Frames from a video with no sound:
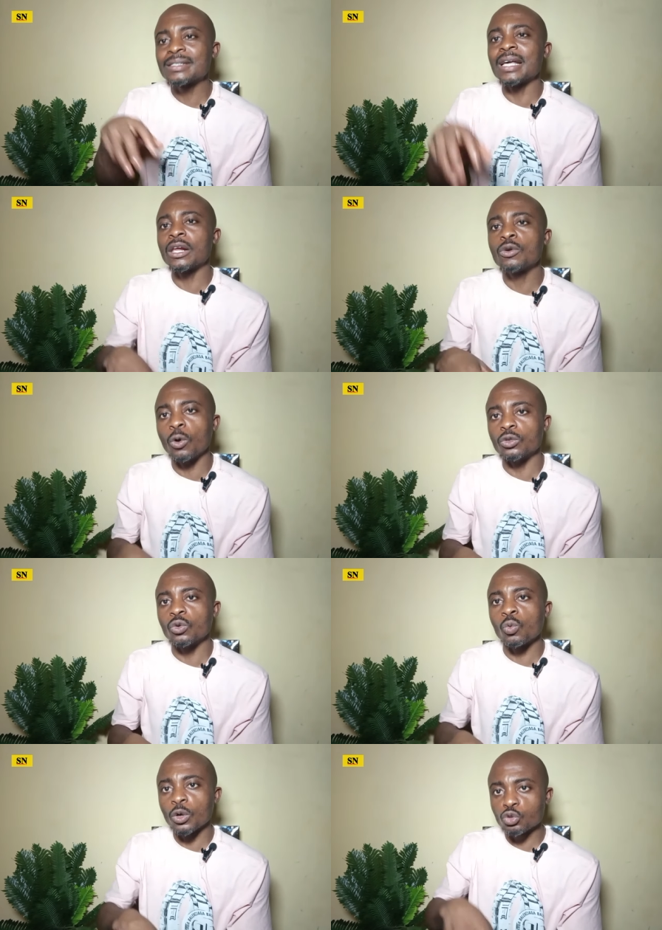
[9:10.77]
tell God
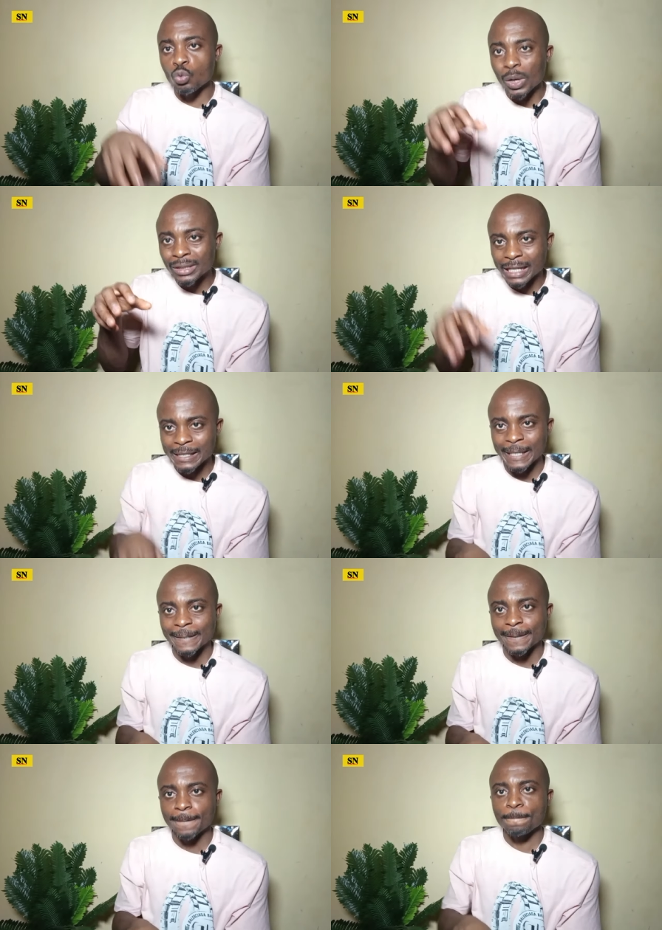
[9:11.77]
what you want that
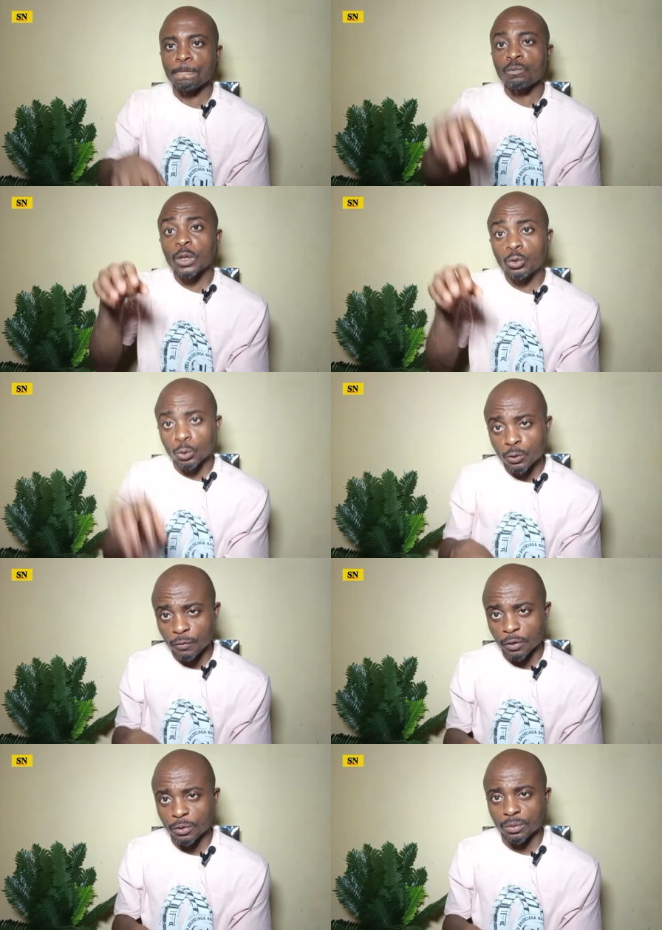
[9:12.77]
sand to do
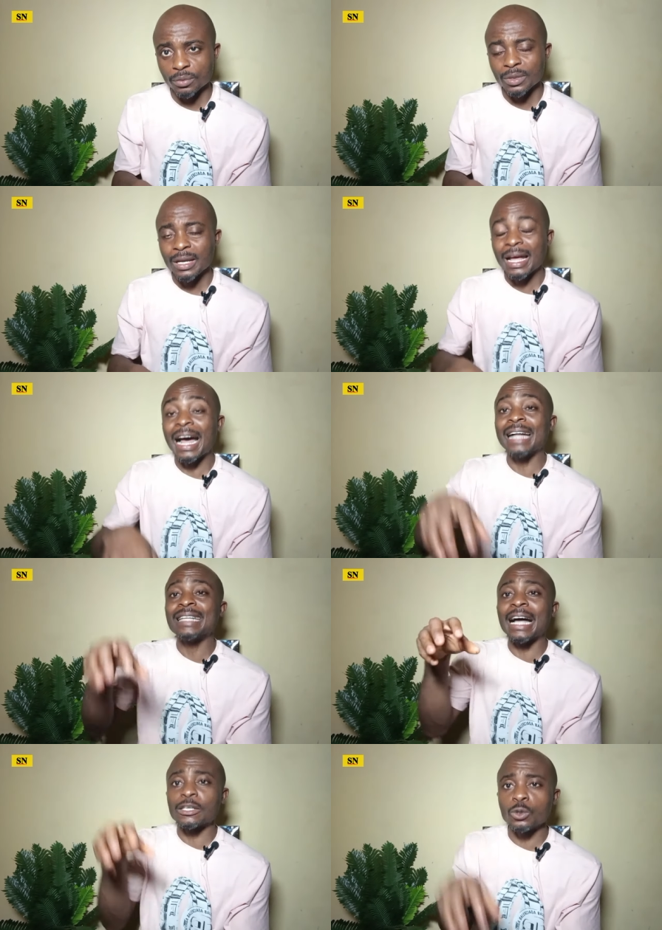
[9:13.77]
for you.
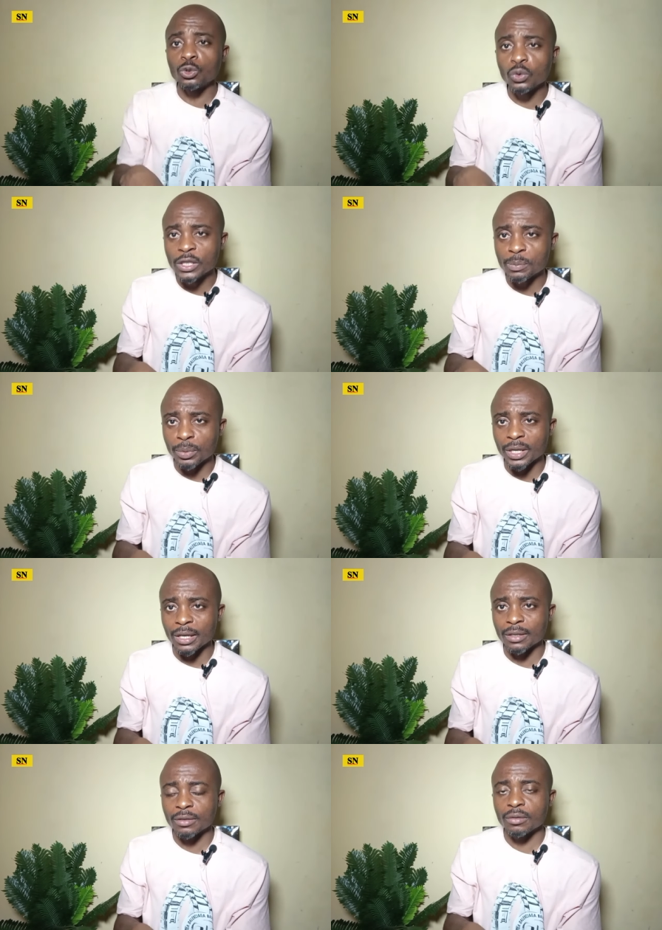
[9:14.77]
And as you do this prayer,